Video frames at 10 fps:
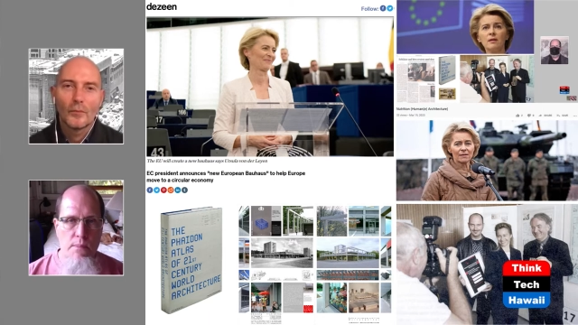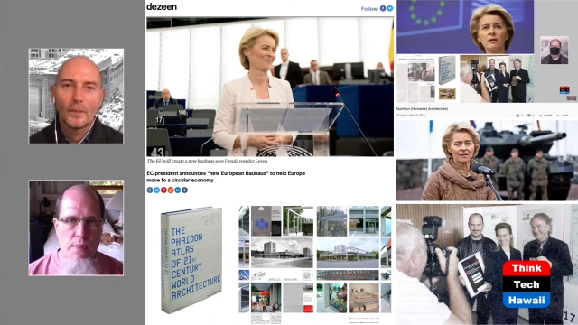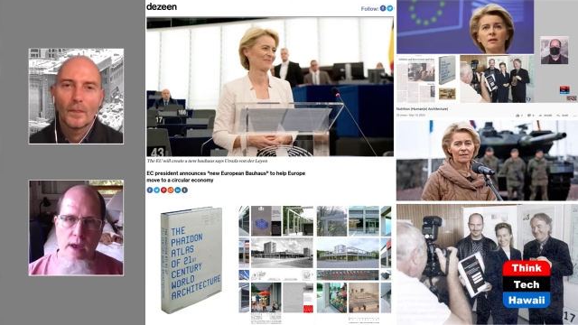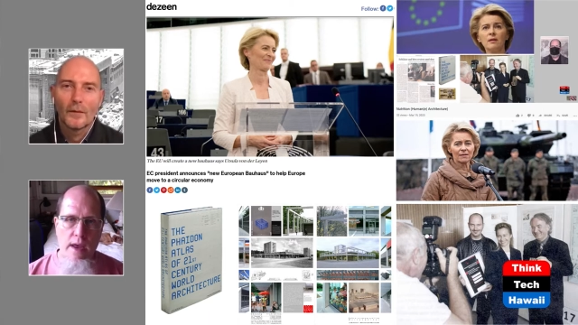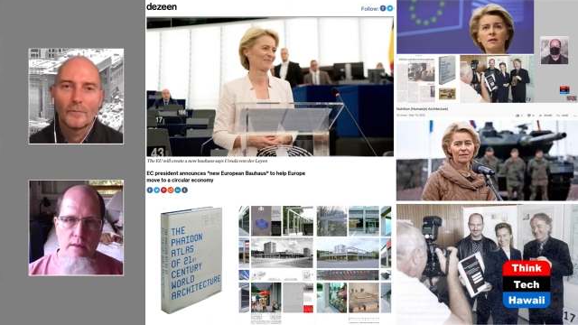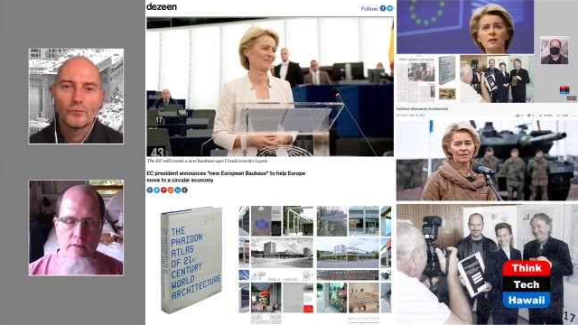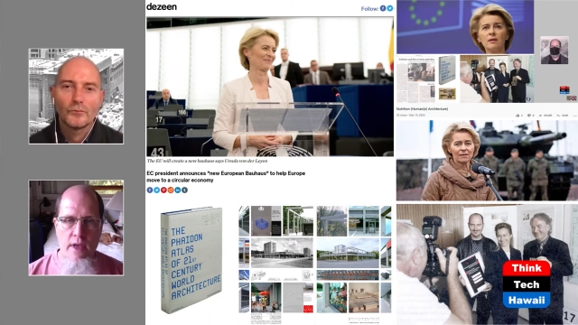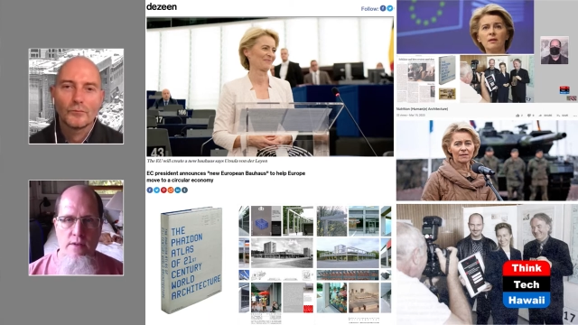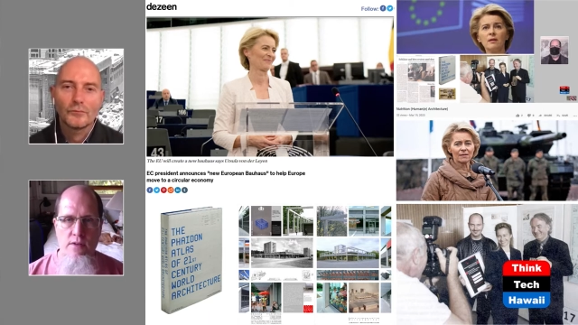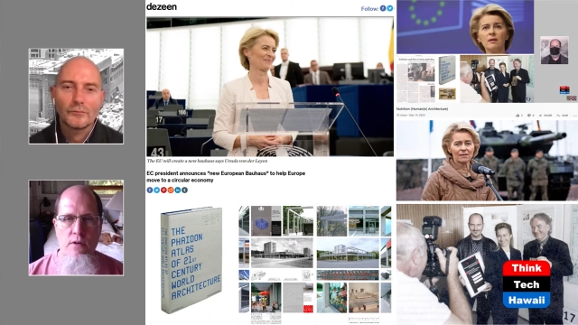Speaker 1: by
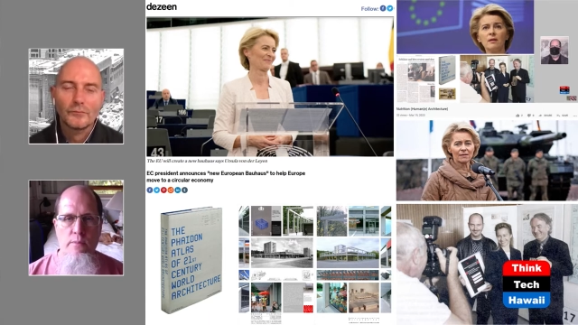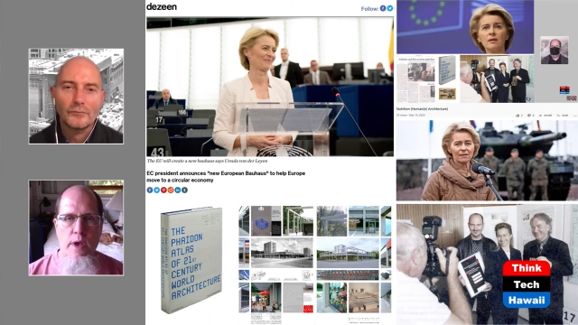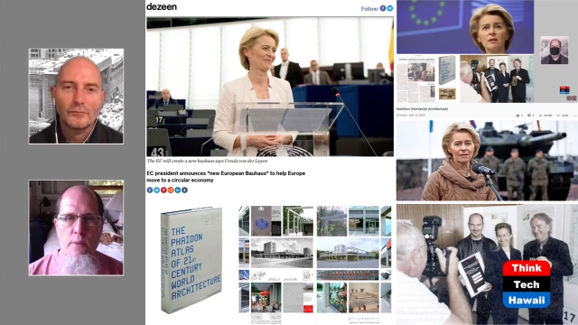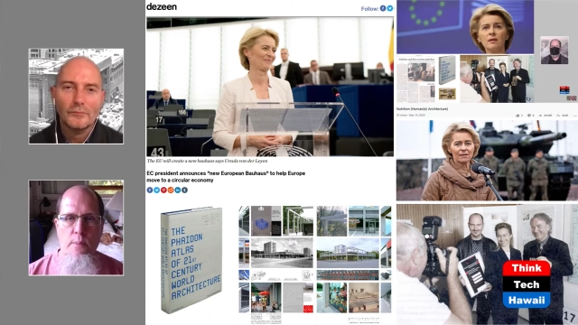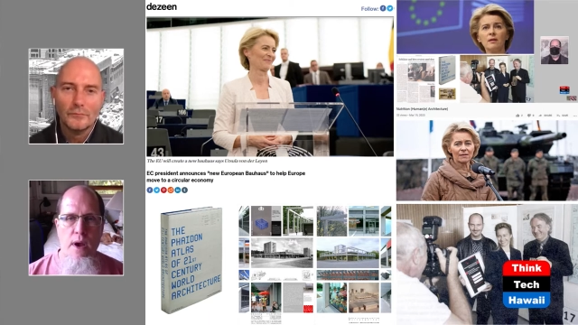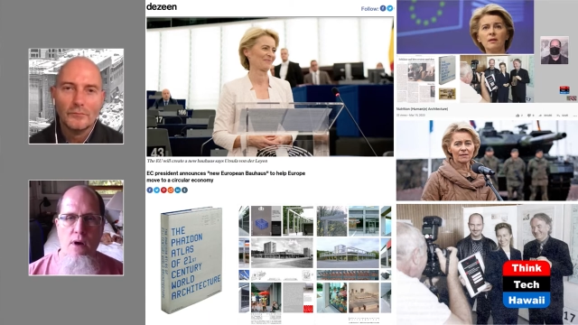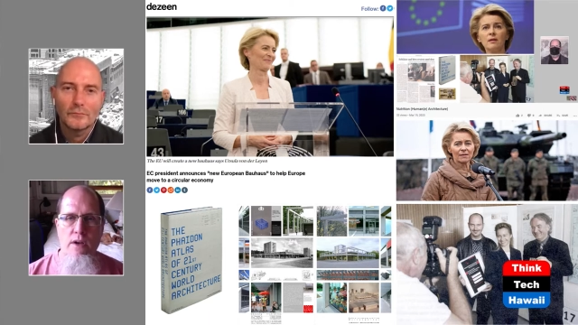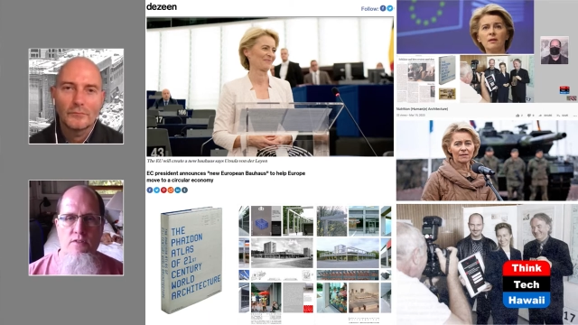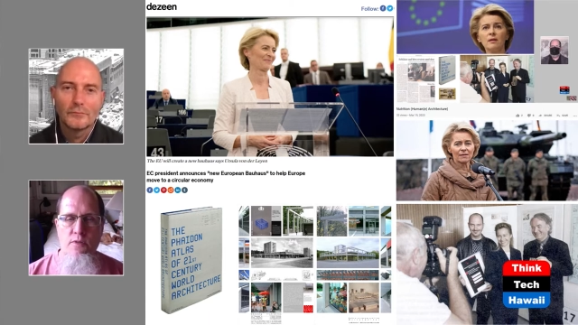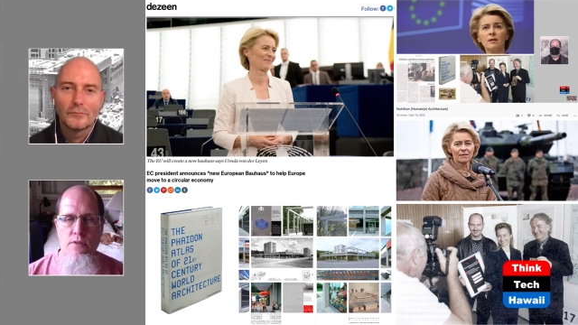that term. Now, the
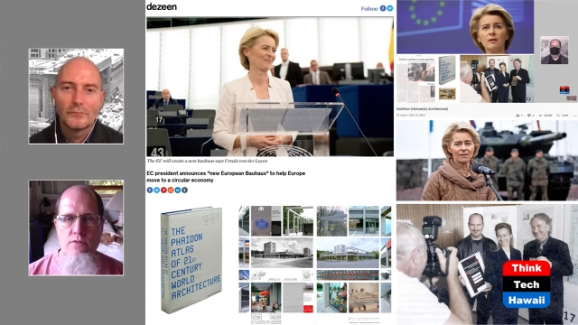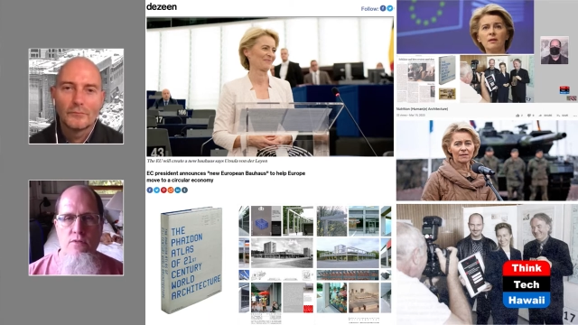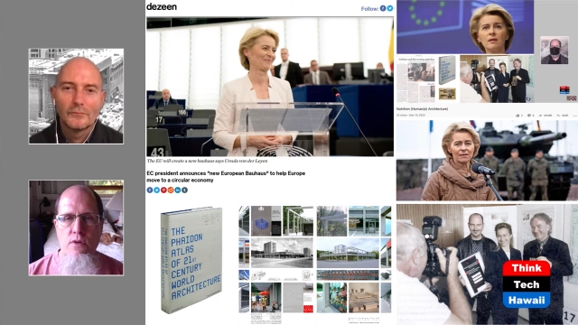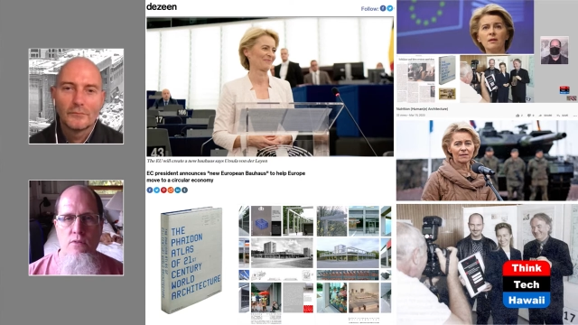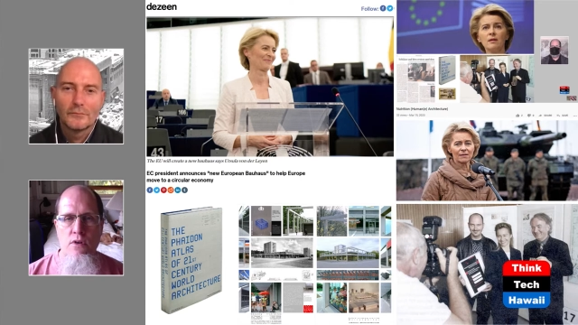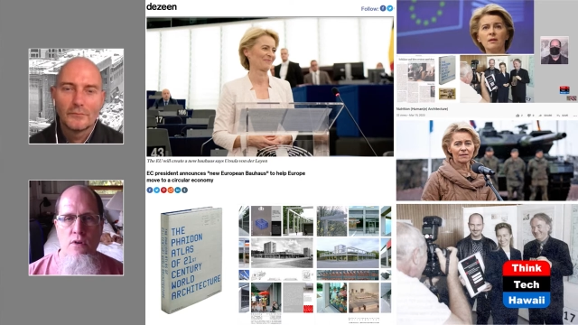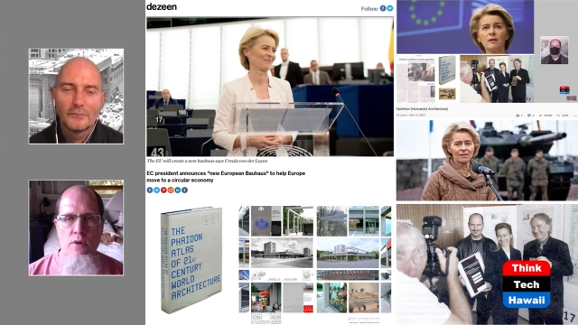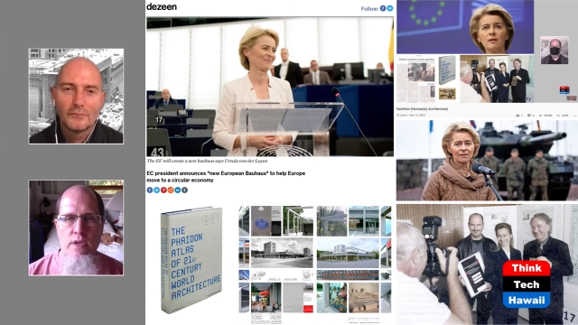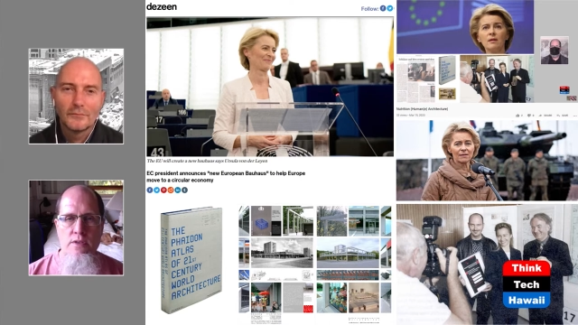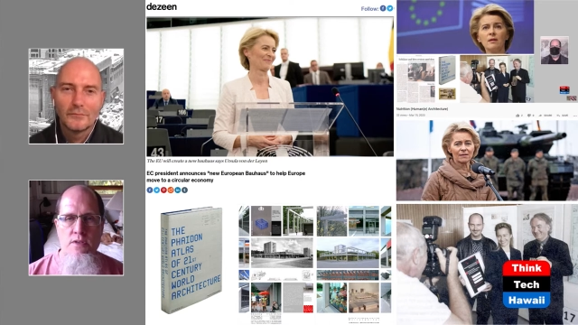Bauhaus, for those who don't know,
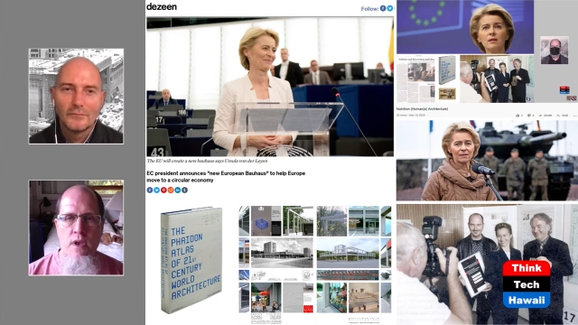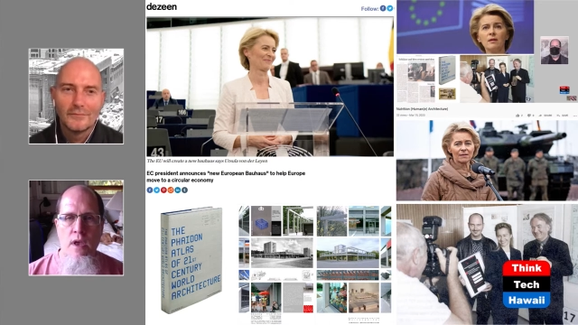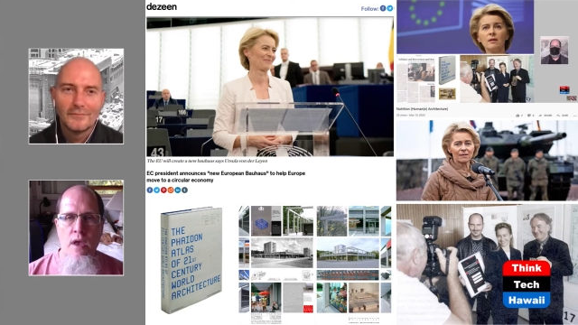is